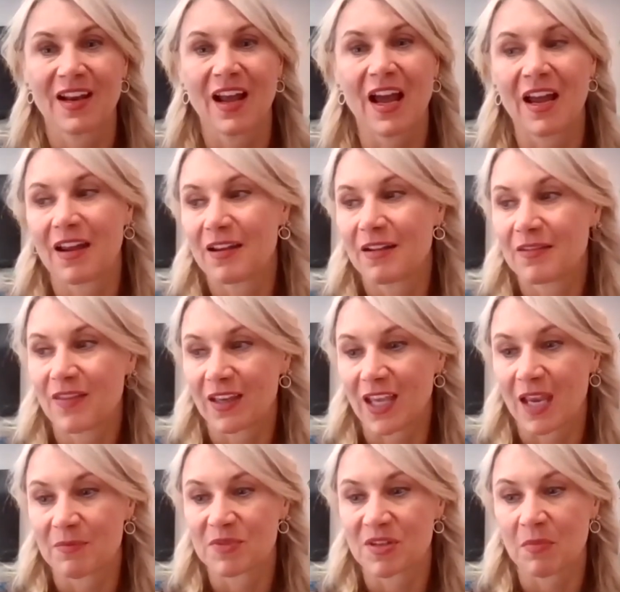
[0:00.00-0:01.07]
that
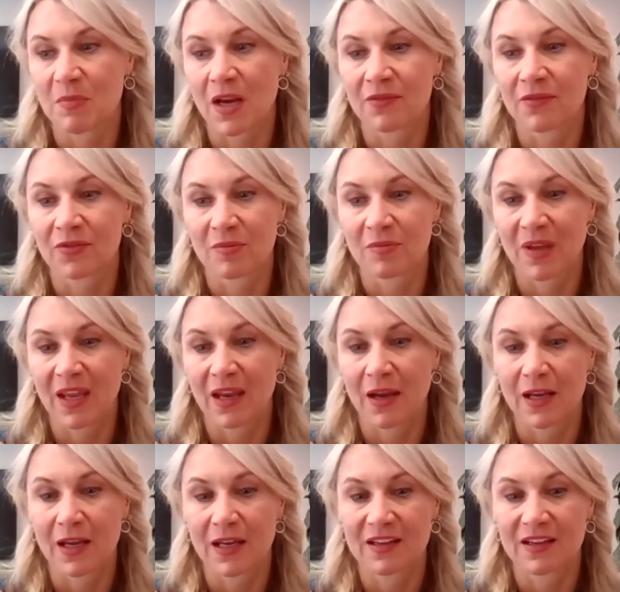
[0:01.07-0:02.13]
came to mind for
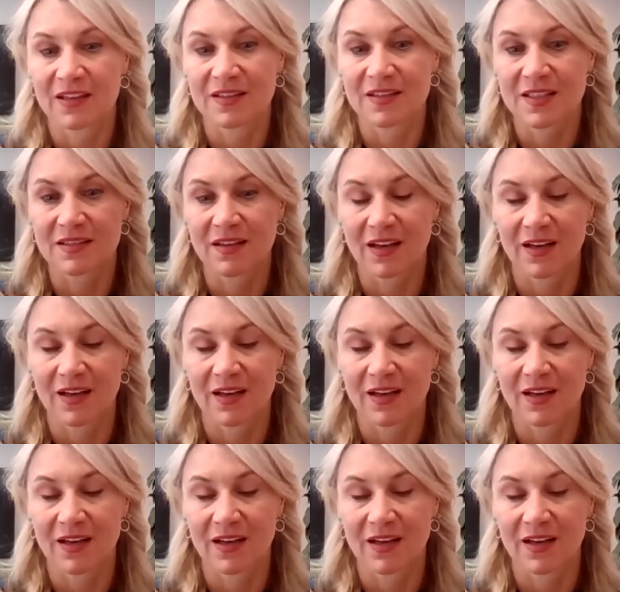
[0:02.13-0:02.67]
me is,